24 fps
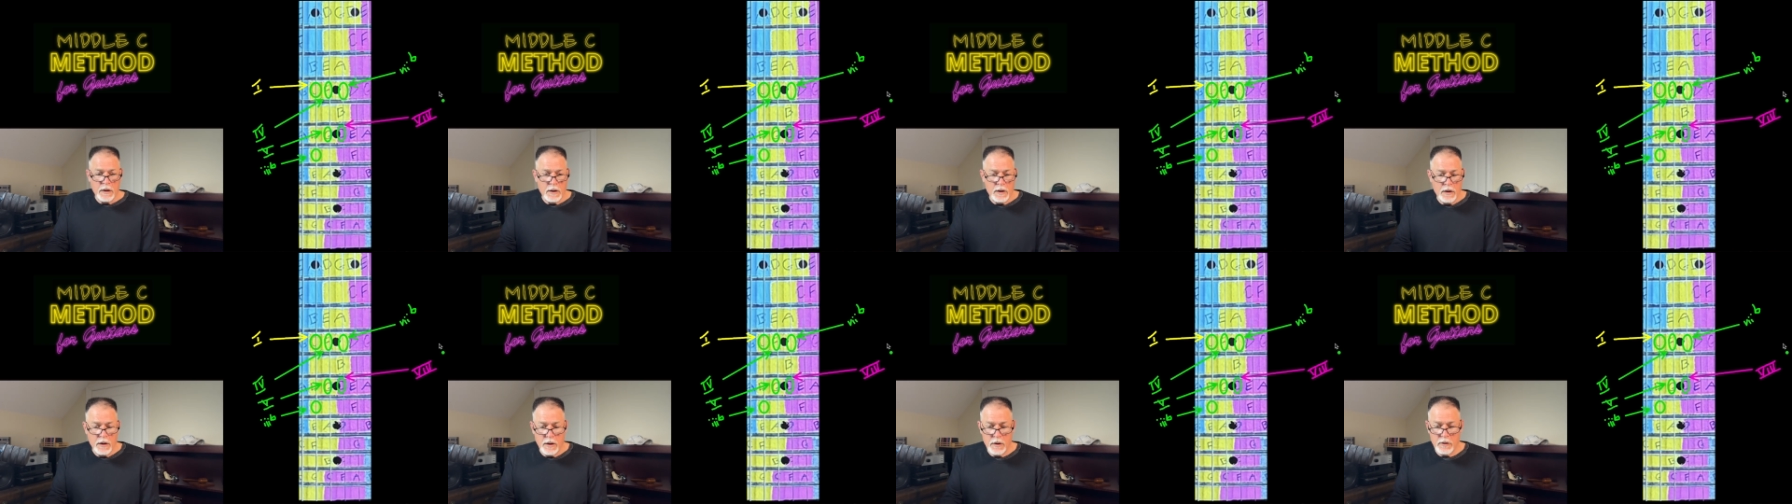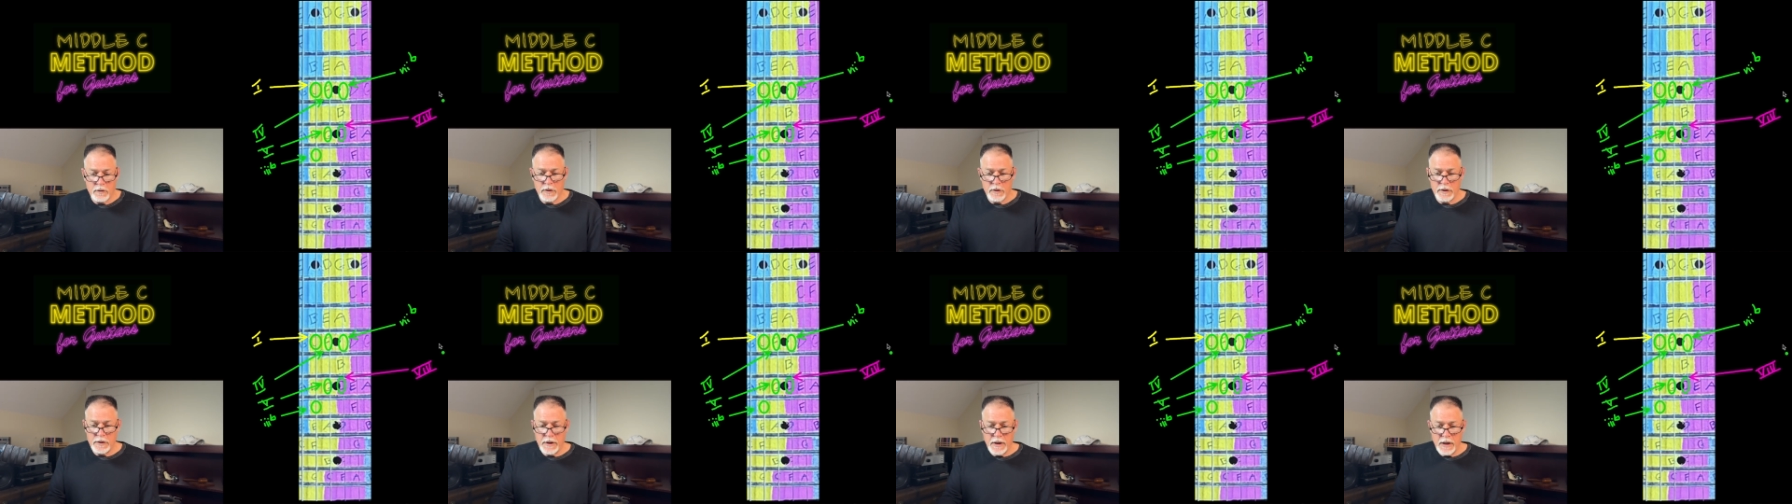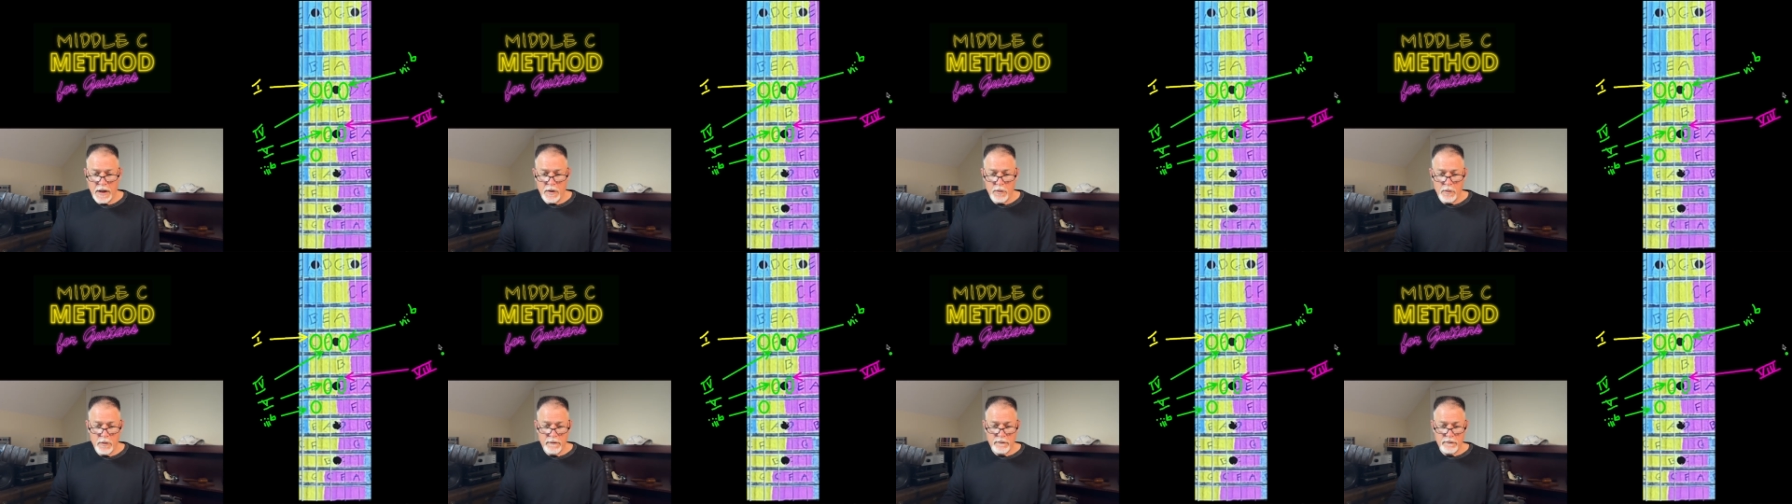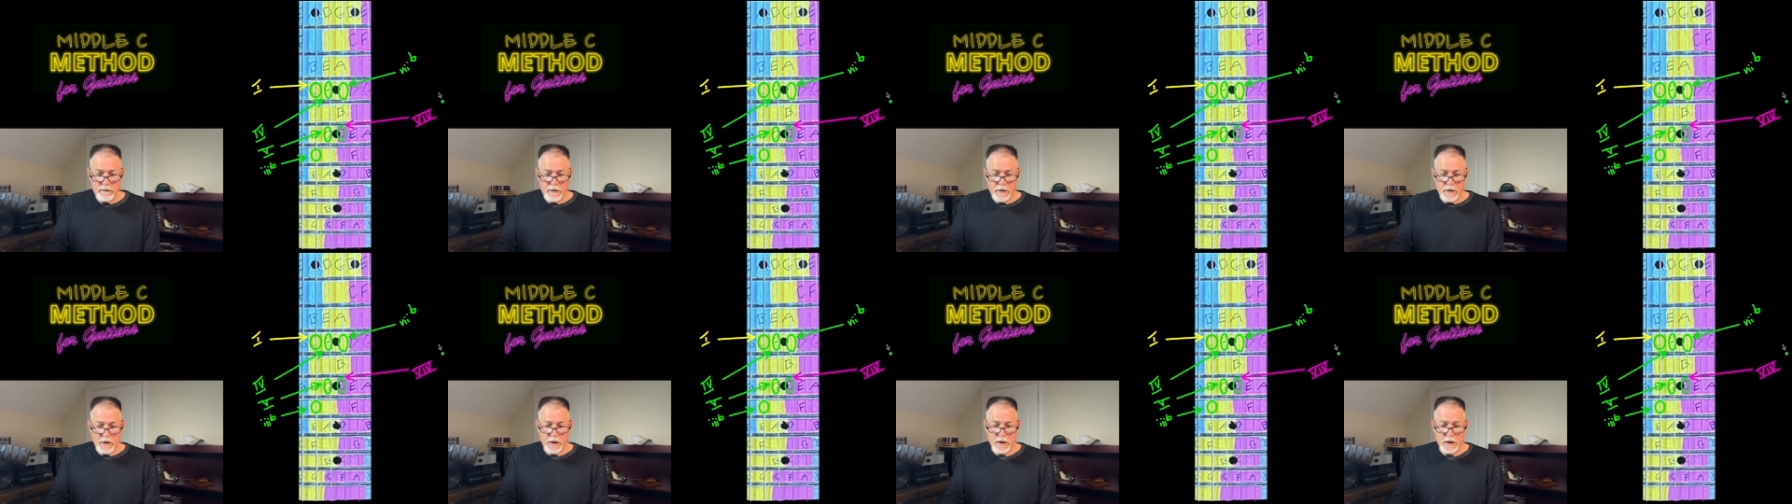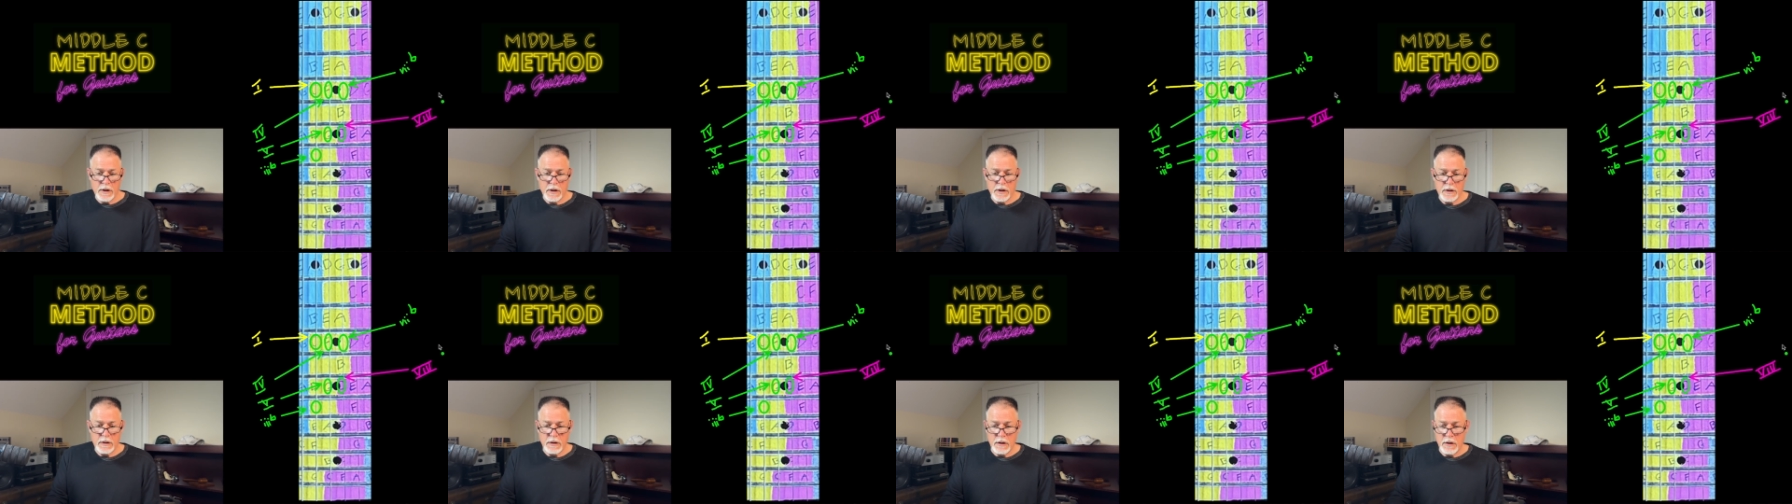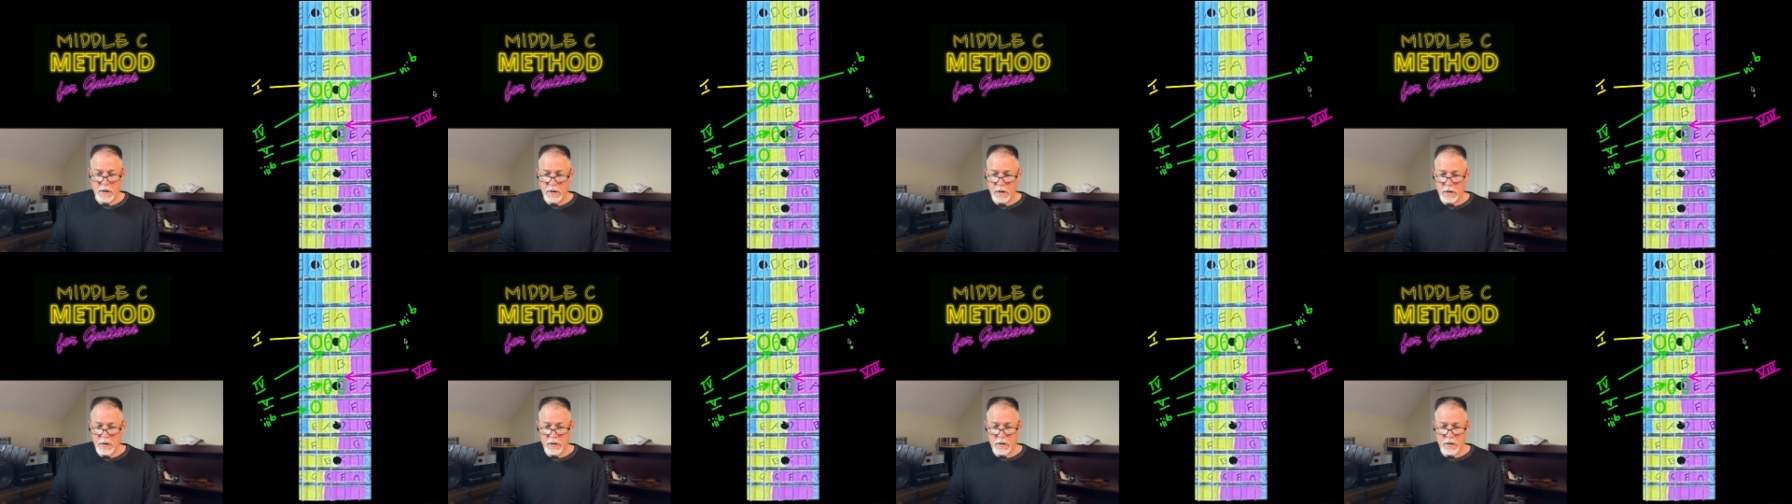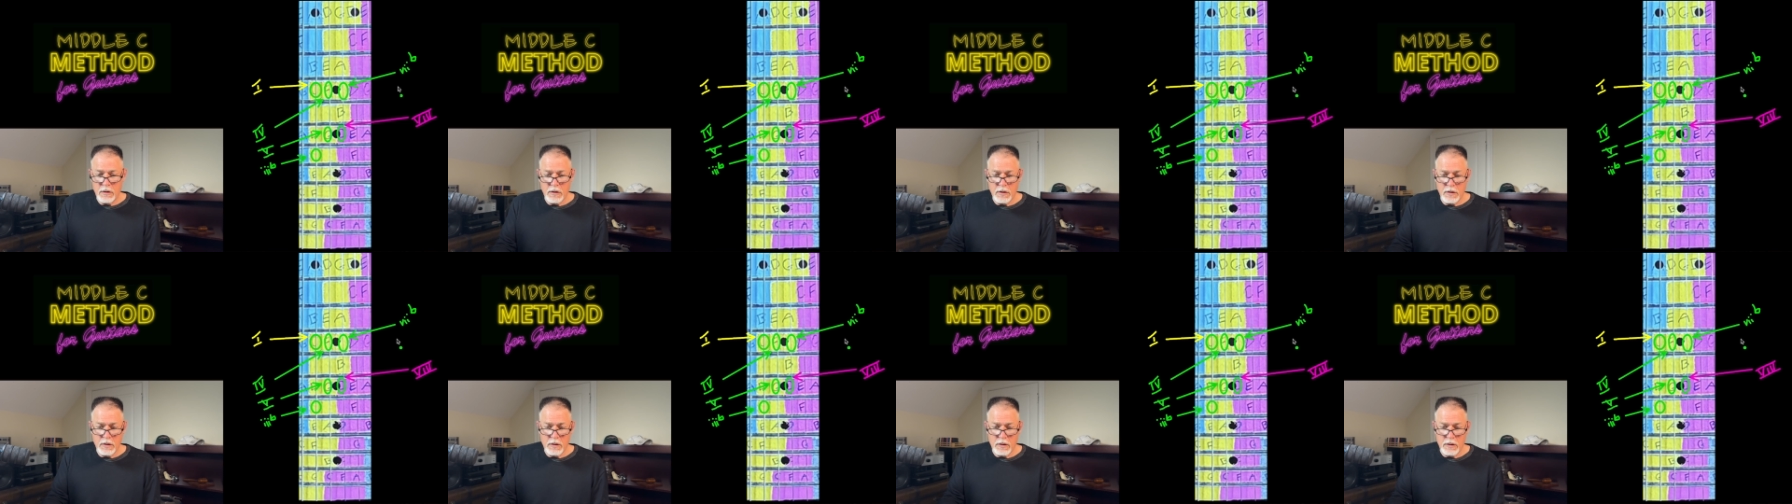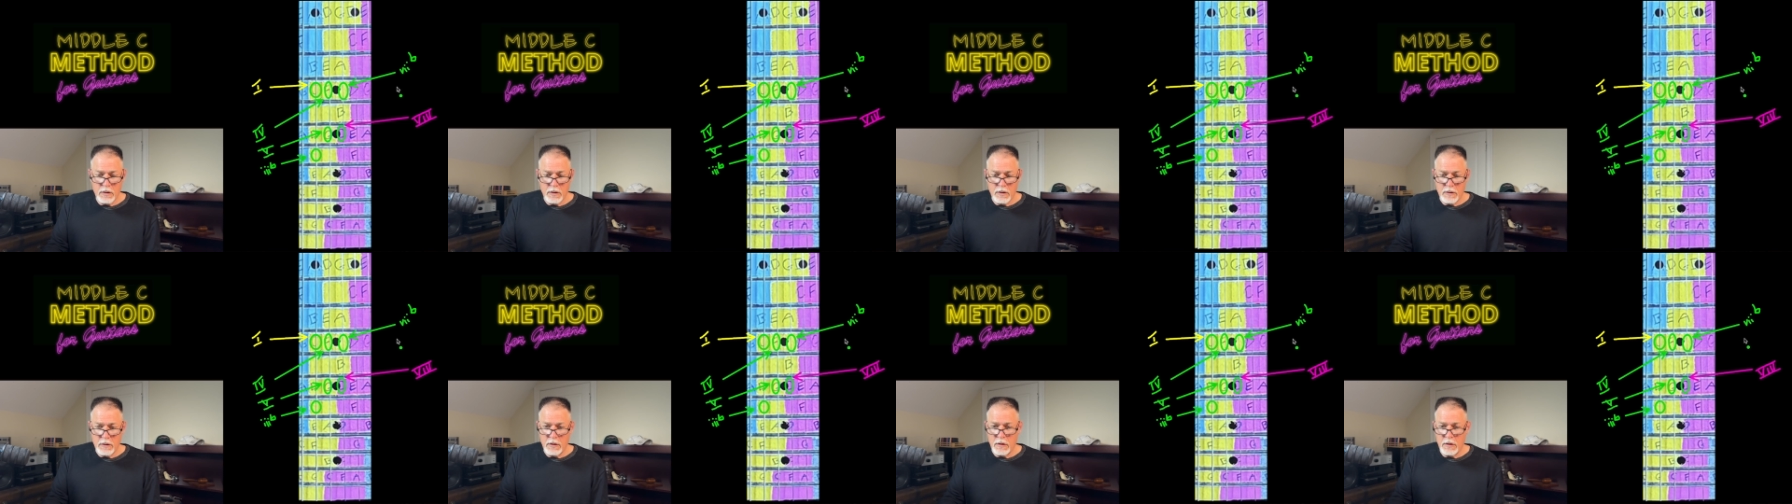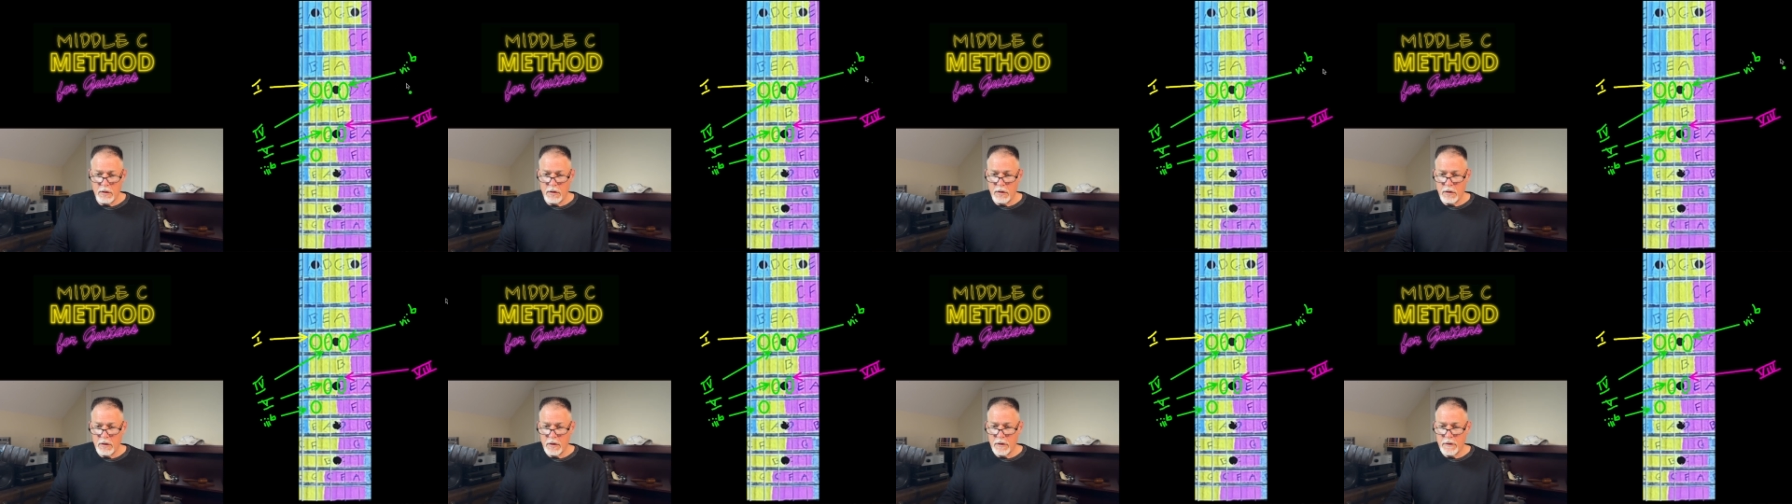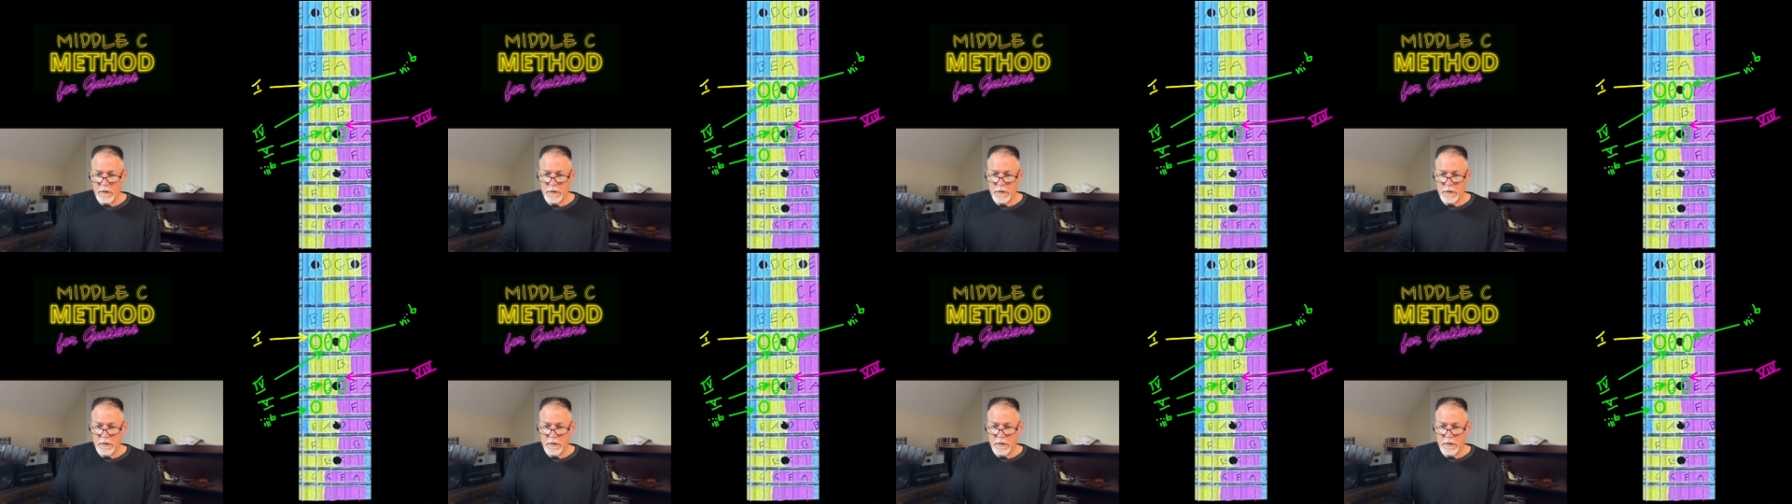Okay, now we've got all